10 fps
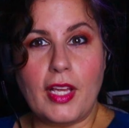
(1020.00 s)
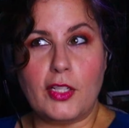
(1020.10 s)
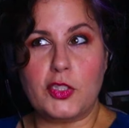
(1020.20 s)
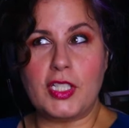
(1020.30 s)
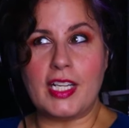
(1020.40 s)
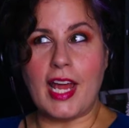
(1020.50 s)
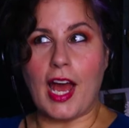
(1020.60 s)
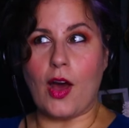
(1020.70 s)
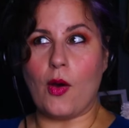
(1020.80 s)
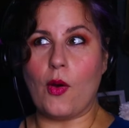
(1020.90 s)
Does she
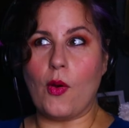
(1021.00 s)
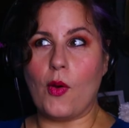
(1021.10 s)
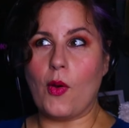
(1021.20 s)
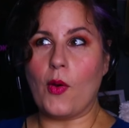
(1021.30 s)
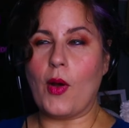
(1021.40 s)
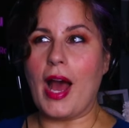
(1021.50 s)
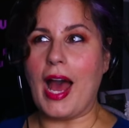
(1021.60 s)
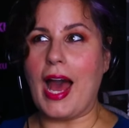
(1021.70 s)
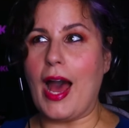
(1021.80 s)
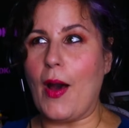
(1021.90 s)
now?
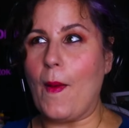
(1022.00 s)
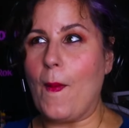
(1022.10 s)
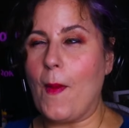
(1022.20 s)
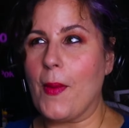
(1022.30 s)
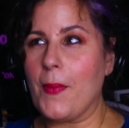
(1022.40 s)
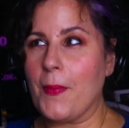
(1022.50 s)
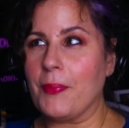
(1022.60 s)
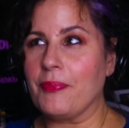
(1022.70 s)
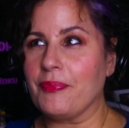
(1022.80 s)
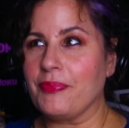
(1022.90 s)
How?
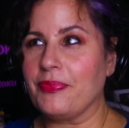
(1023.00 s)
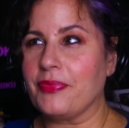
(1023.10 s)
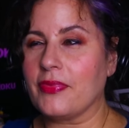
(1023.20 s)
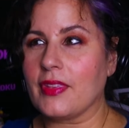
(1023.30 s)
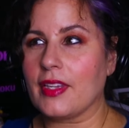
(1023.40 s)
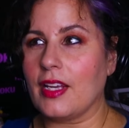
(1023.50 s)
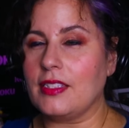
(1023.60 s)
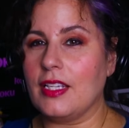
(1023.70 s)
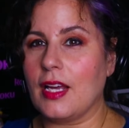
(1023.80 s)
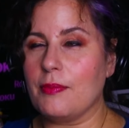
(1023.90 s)

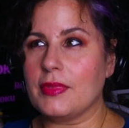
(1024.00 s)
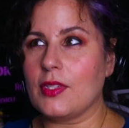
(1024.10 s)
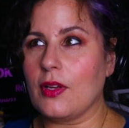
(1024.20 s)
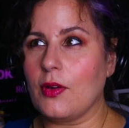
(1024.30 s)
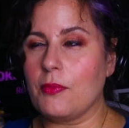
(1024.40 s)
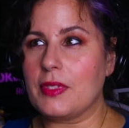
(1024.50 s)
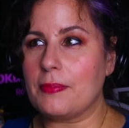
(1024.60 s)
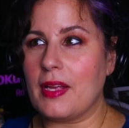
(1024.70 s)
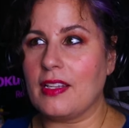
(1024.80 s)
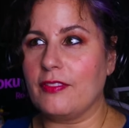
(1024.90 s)
Guess he comes home
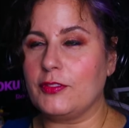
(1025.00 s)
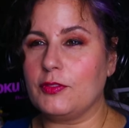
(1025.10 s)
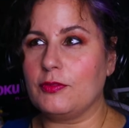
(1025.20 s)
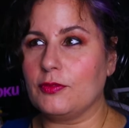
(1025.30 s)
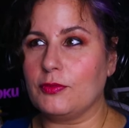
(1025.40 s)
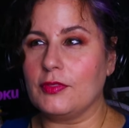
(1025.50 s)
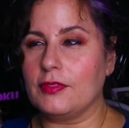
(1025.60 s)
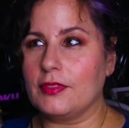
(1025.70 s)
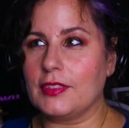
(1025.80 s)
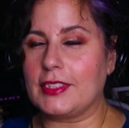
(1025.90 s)
smelling of
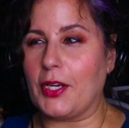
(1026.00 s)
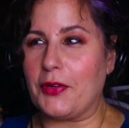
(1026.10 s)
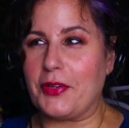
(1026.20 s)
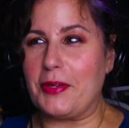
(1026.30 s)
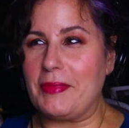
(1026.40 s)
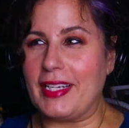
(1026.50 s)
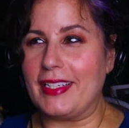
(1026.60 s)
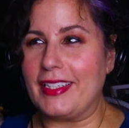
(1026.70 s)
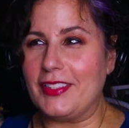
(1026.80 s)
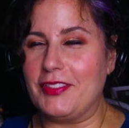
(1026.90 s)
sour cream and
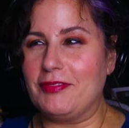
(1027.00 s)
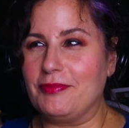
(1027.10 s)
onion.